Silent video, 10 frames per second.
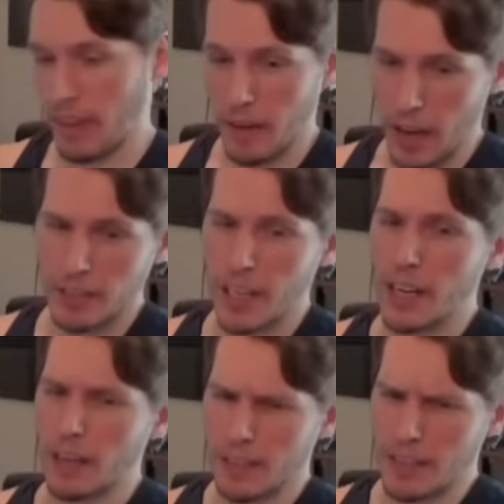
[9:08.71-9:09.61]
I will
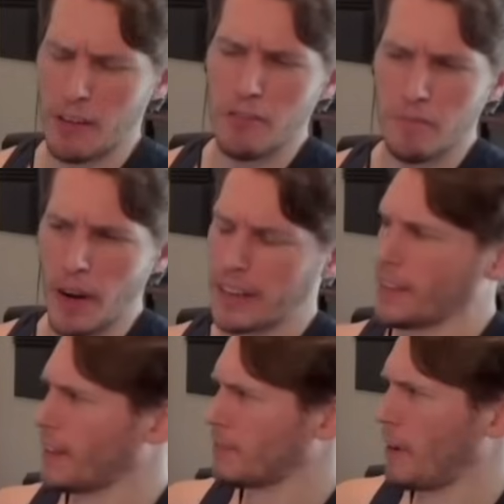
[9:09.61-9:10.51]
take I'll take care of the
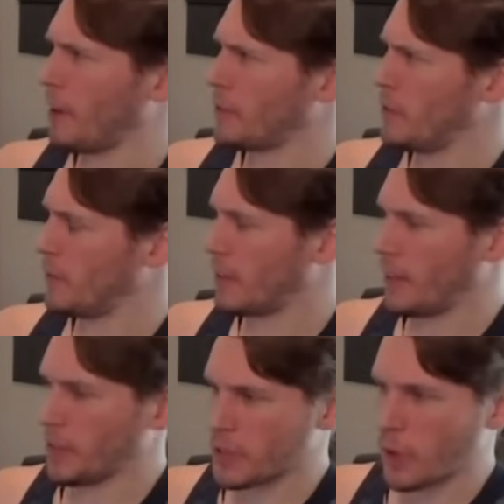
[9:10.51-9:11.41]
bacon. That's what I'll do.
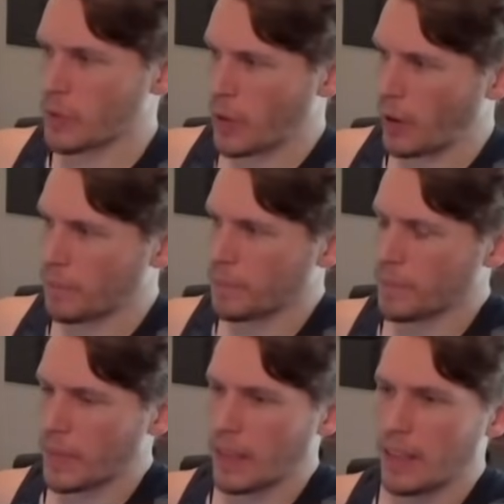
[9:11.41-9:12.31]
And on the stove top,
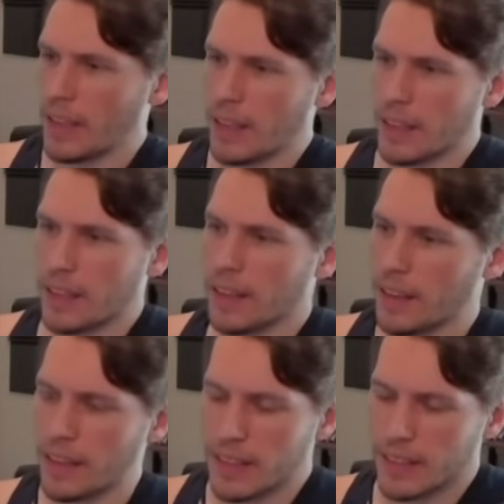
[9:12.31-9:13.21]

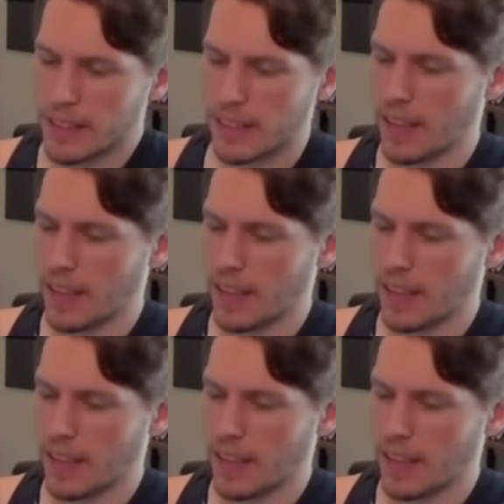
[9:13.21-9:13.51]
And